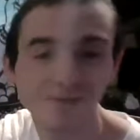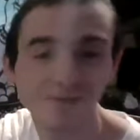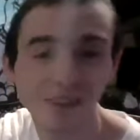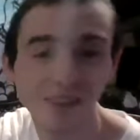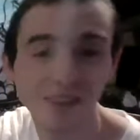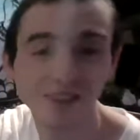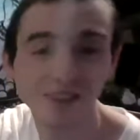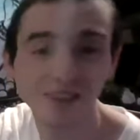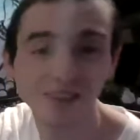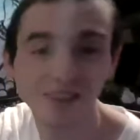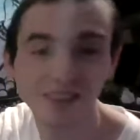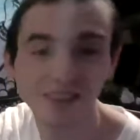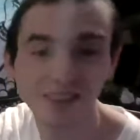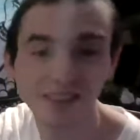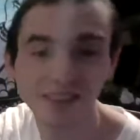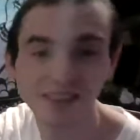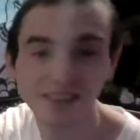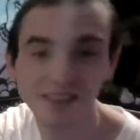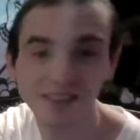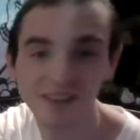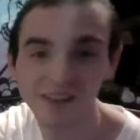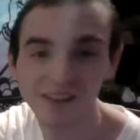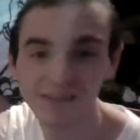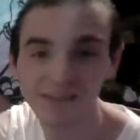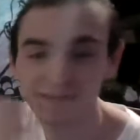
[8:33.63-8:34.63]
it's just
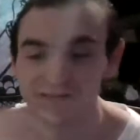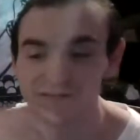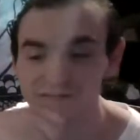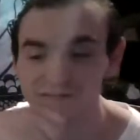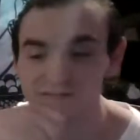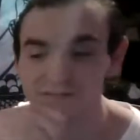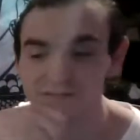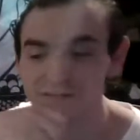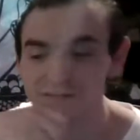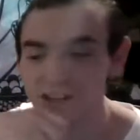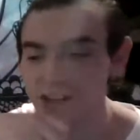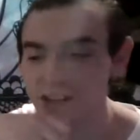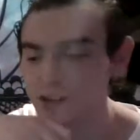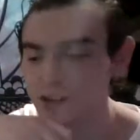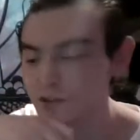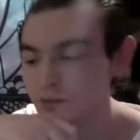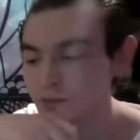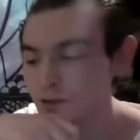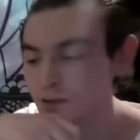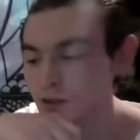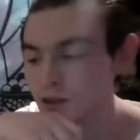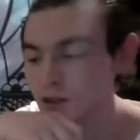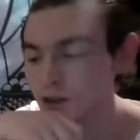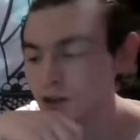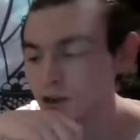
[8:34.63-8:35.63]
easier, you know.
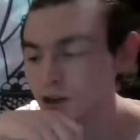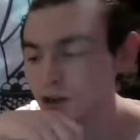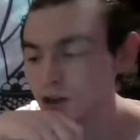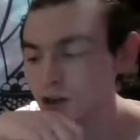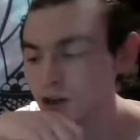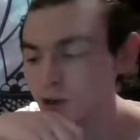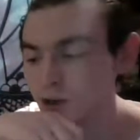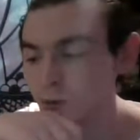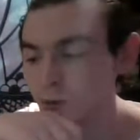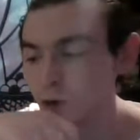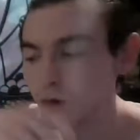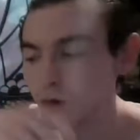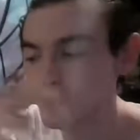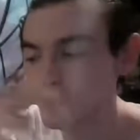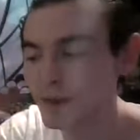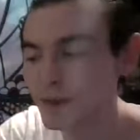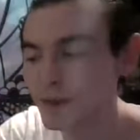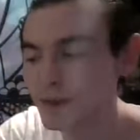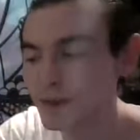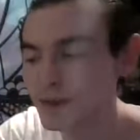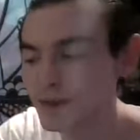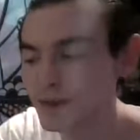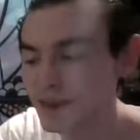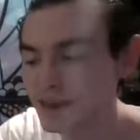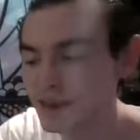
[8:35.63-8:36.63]
Or
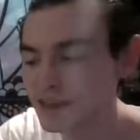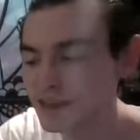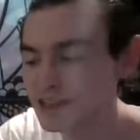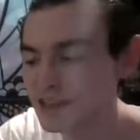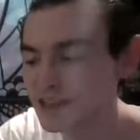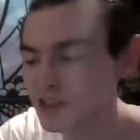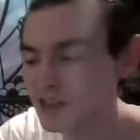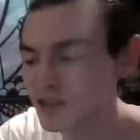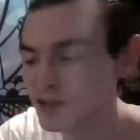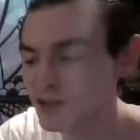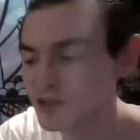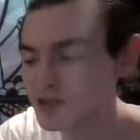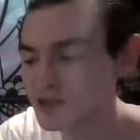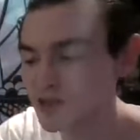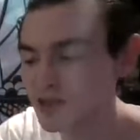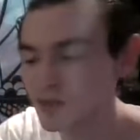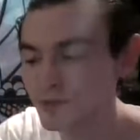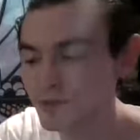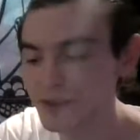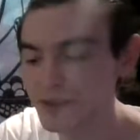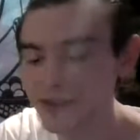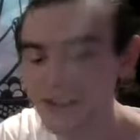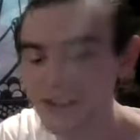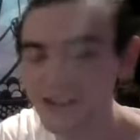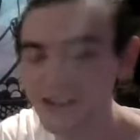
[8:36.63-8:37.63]
maybe they tell you
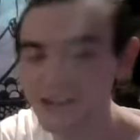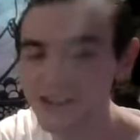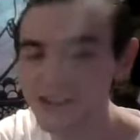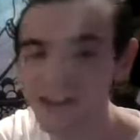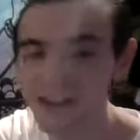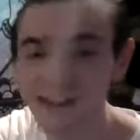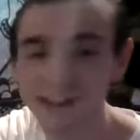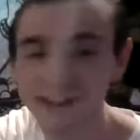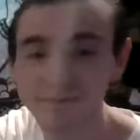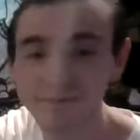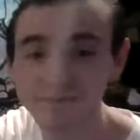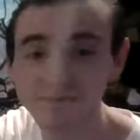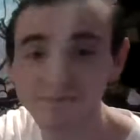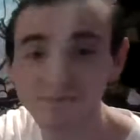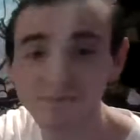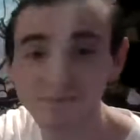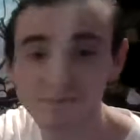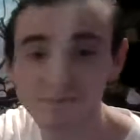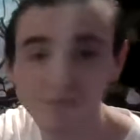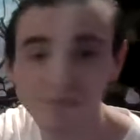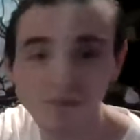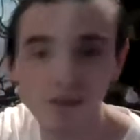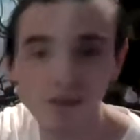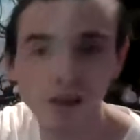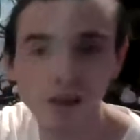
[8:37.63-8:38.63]
something like,
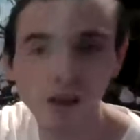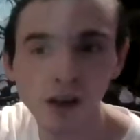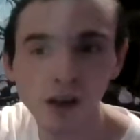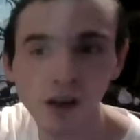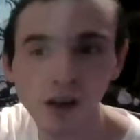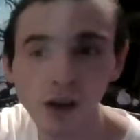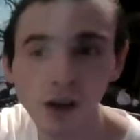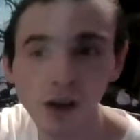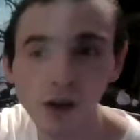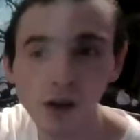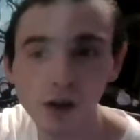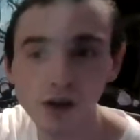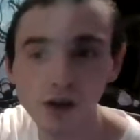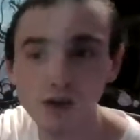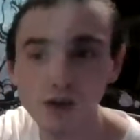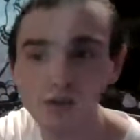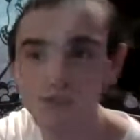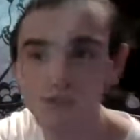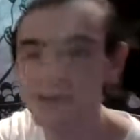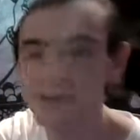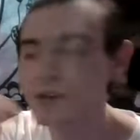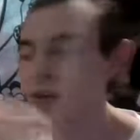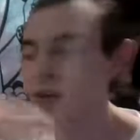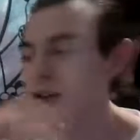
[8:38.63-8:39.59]
oh,